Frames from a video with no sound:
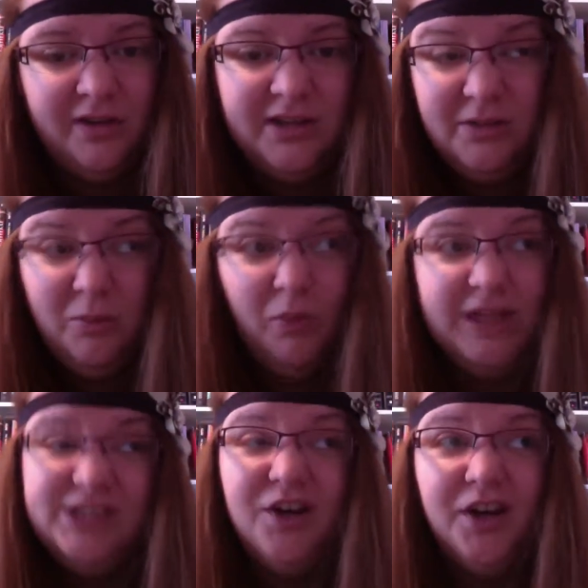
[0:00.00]
He
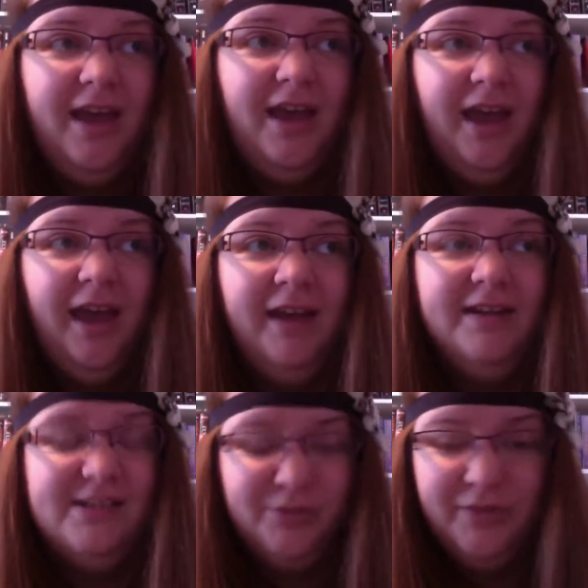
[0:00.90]
bullies her, and
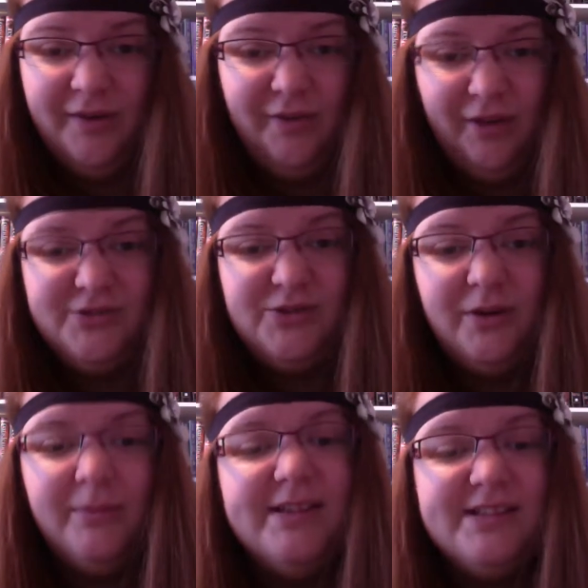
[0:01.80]
it's their love story
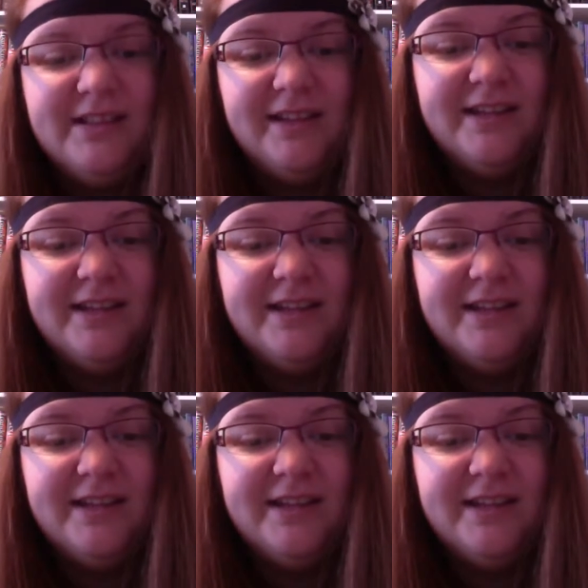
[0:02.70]
basically.